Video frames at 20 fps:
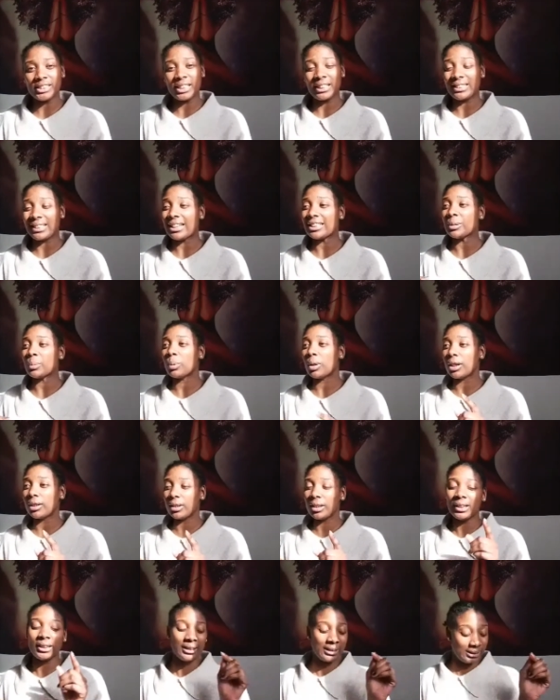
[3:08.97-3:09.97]
that's what
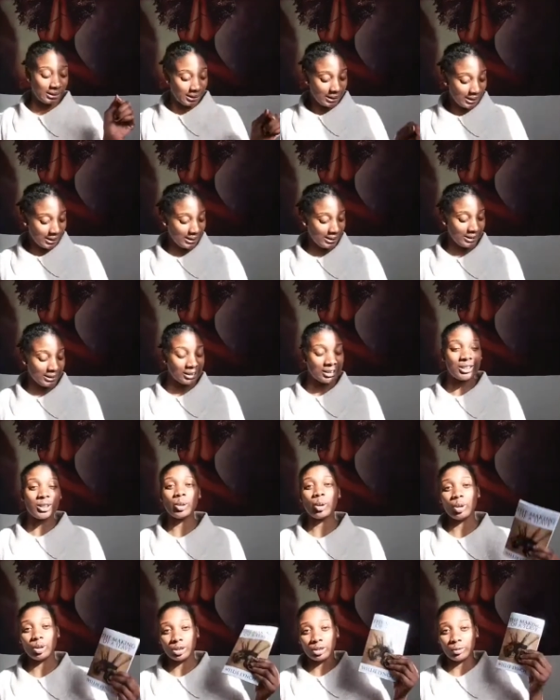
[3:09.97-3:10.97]
these
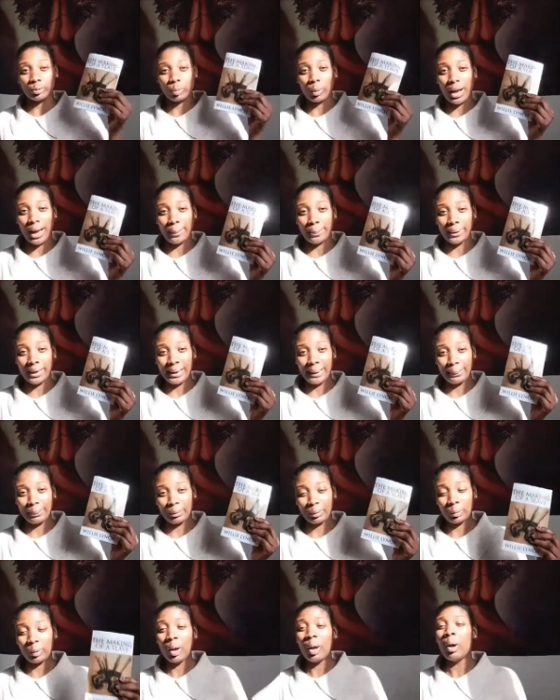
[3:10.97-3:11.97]
sorts of white
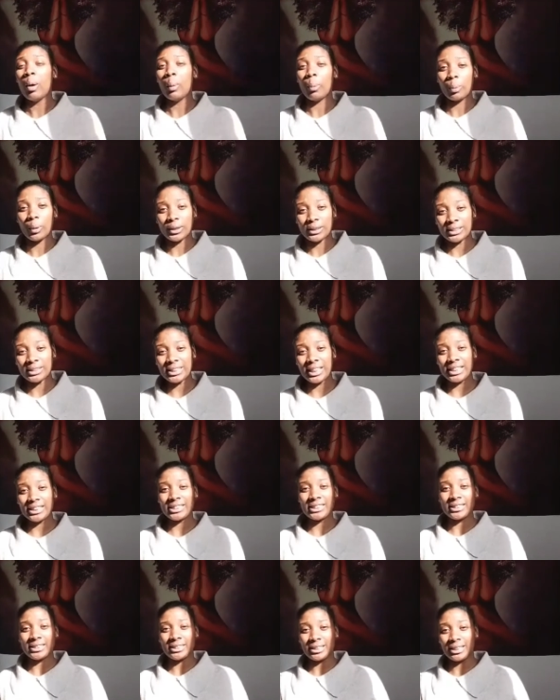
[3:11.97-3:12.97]
people wants
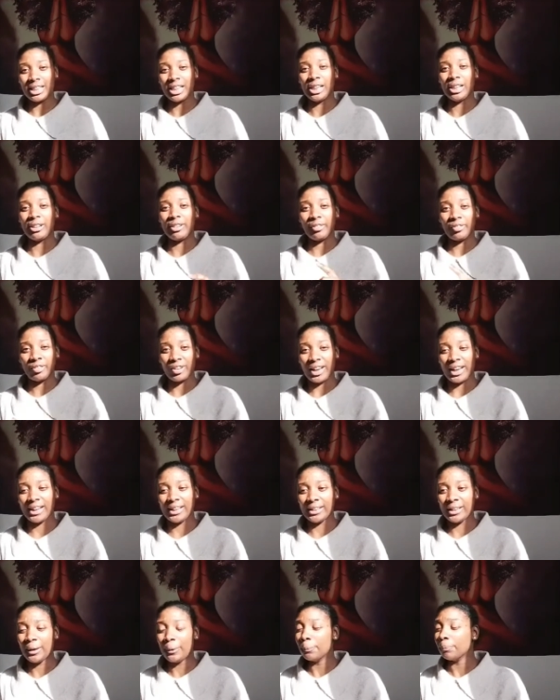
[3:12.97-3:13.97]
us to think.